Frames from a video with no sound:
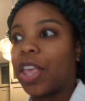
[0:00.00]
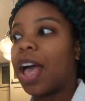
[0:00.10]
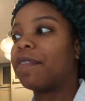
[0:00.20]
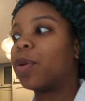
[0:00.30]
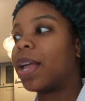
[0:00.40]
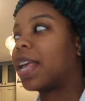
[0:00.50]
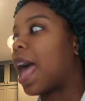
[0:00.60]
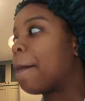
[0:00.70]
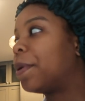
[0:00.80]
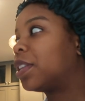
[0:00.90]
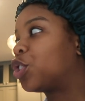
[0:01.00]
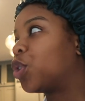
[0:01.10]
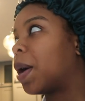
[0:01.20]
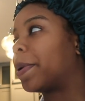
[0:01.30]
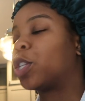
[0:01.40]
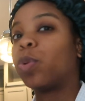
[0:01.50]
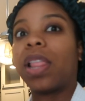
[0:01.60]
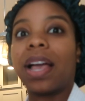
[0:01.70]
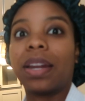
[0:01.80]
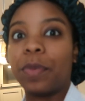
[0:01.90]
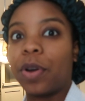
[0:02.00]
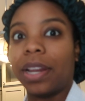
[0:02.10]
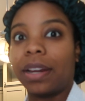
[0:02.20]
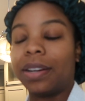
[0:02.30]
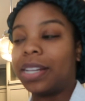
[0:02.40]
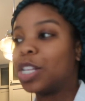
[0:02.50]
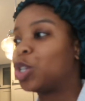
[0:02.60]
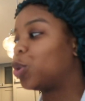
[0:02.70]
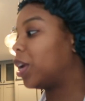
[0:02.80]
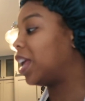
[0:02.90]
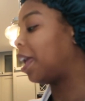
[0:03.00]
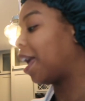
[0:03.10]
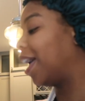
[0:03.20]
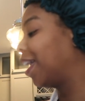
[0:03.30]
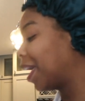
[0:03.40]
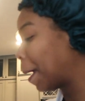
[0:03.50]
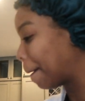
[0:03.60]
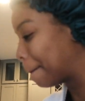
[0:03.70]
have no idea. I put this tree up at 2 o'clock in the morning. This tree,